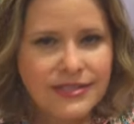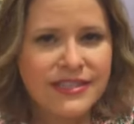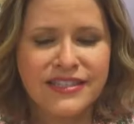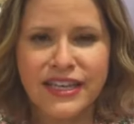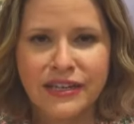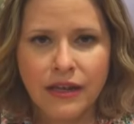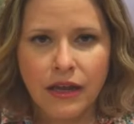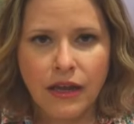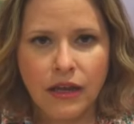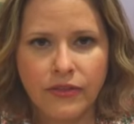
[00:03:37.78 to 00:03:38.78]
This is in
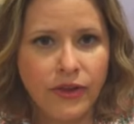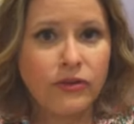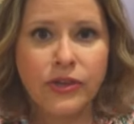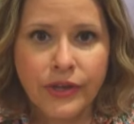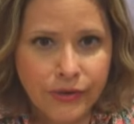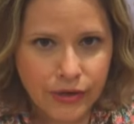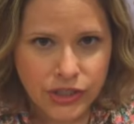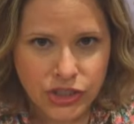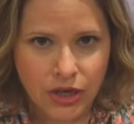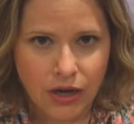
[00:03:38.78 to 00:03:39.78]
their
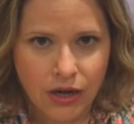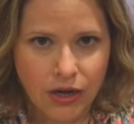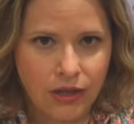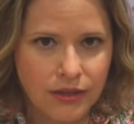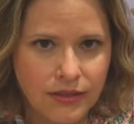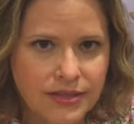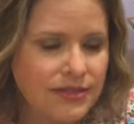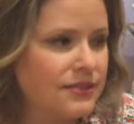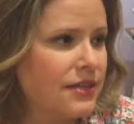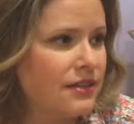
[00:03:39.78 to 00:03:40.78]
literature.
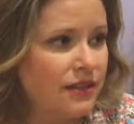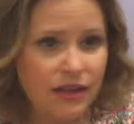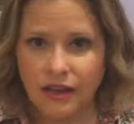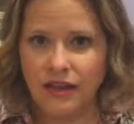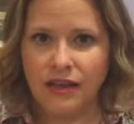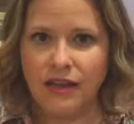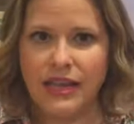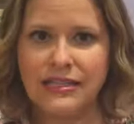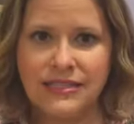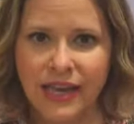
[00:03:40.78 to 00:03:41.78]
This is
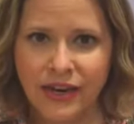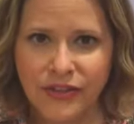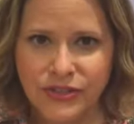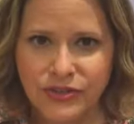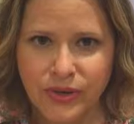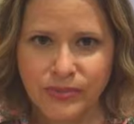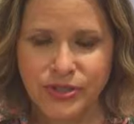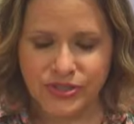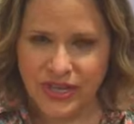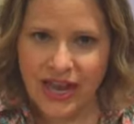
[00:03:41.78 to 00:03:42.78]
in Insight on the
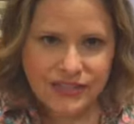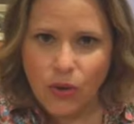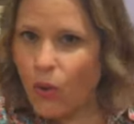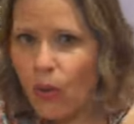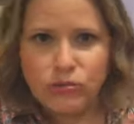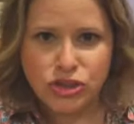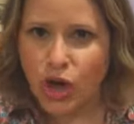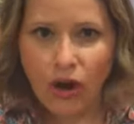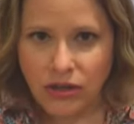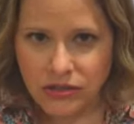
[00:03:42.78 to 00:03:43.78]
Scriptures. It has a whole
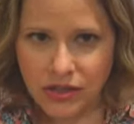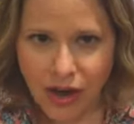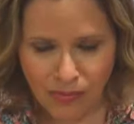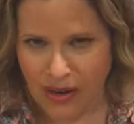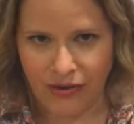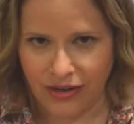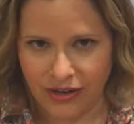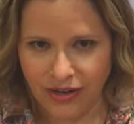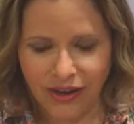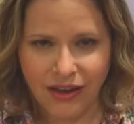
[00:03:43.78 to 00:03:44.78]
chart about
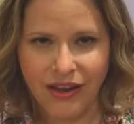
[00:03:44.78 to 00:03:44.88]
it.